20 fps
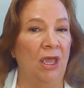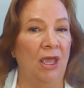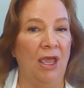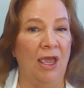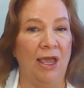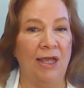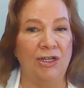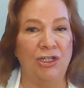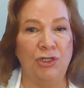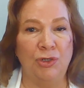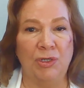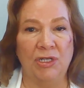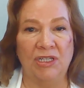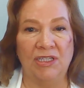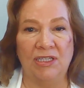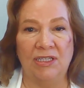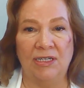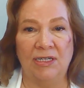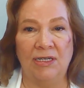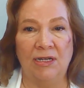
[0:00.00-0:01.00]
as you can
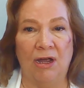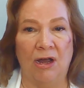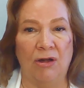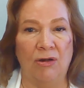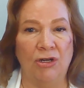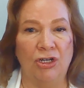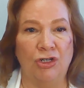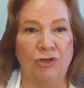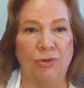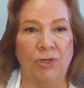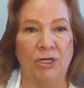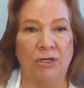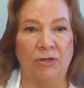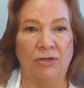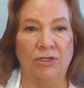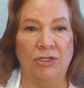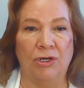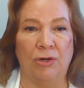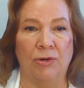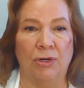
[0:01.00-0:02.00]
see, our
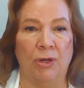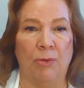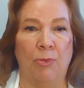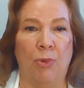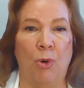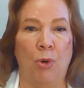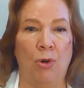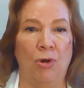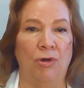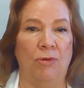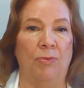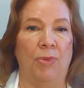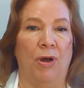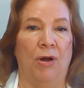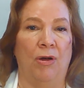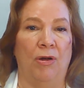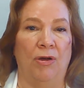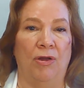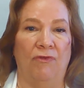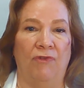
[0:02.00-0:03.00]
adrenals are an important part of